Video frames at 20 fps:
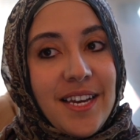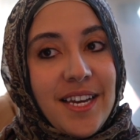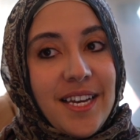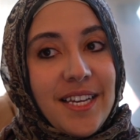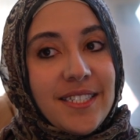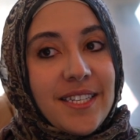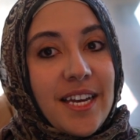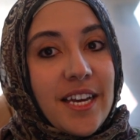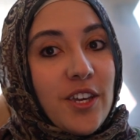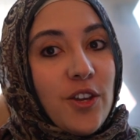
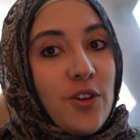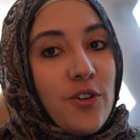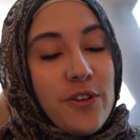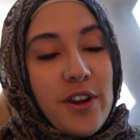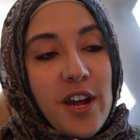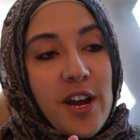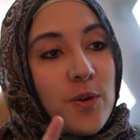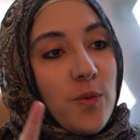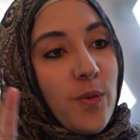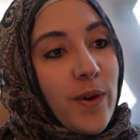that you're
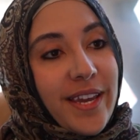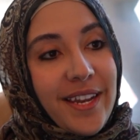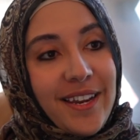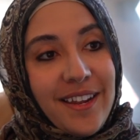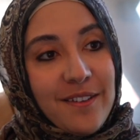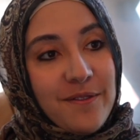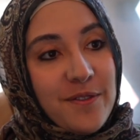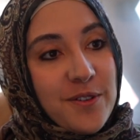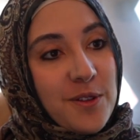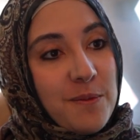not
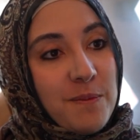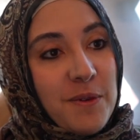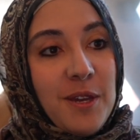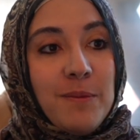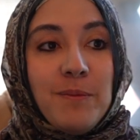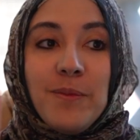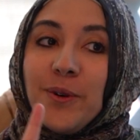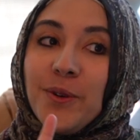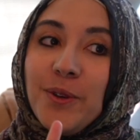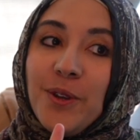waiting for the
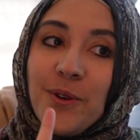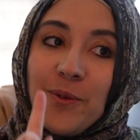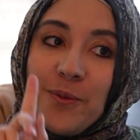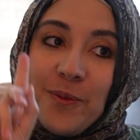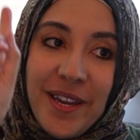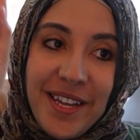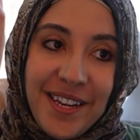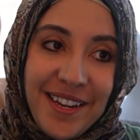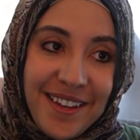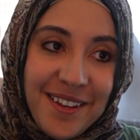people, you're
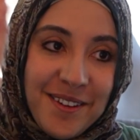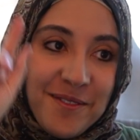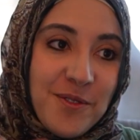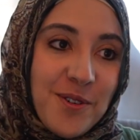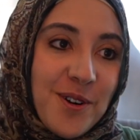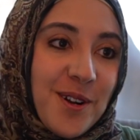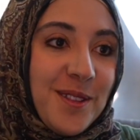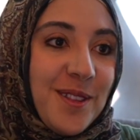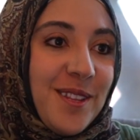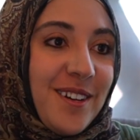waiting
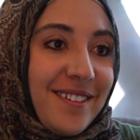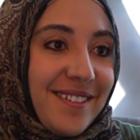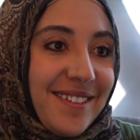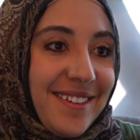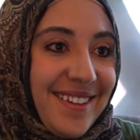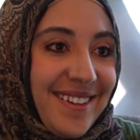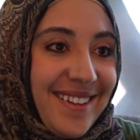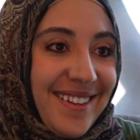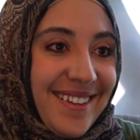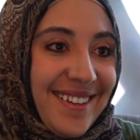for
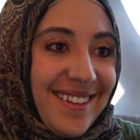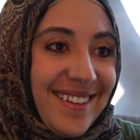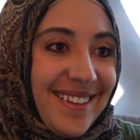Allah.